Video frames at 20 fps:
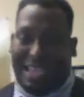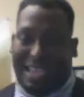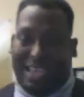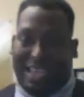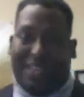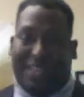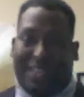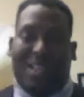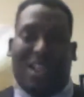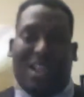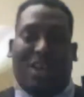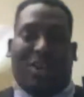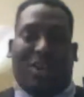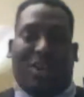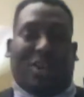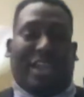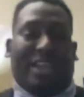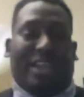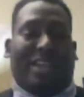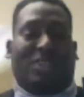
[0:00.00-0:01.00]
any.
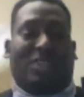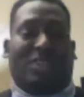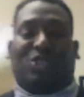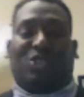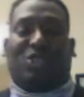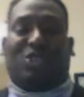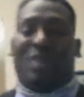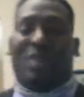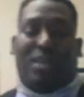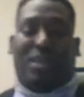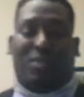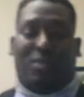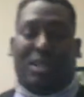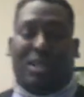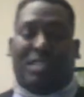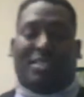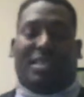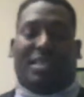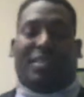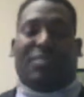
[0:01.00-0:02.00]
Okay, there's so many
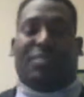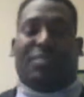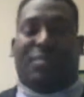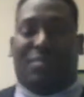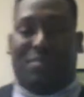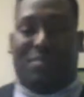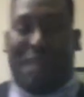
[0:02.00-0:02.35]
reasons